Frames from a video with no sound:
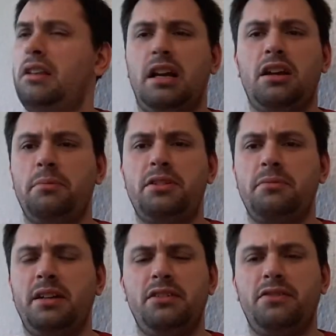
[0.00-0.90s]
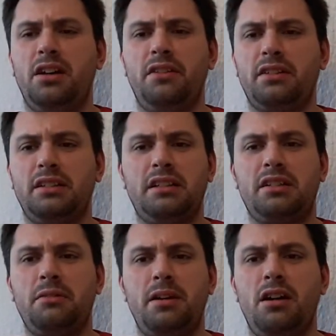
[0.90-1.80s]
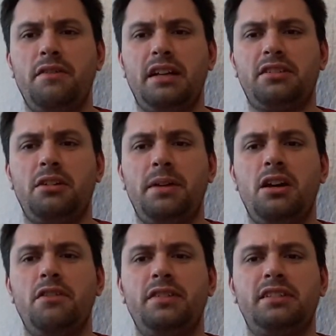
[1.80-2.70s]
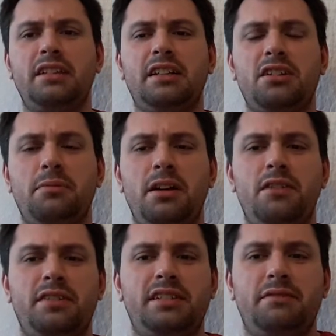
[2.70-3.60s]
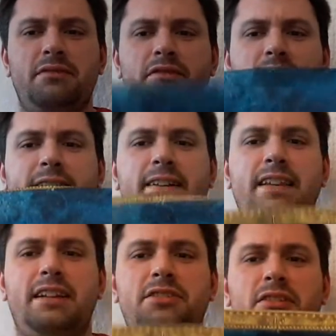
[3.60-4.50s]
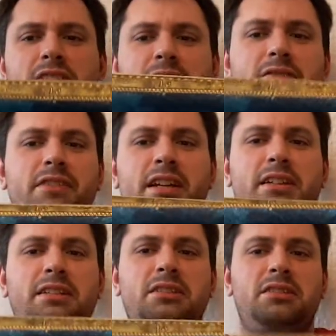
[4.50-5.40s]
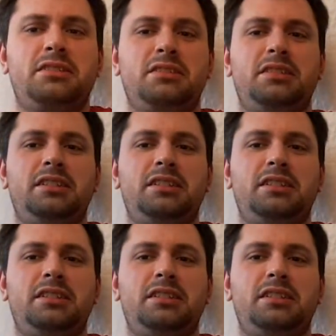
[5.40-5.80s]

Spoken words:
it can't be 2 meters 5 because that's going to be over 7 feet, and that's not 7 feet because.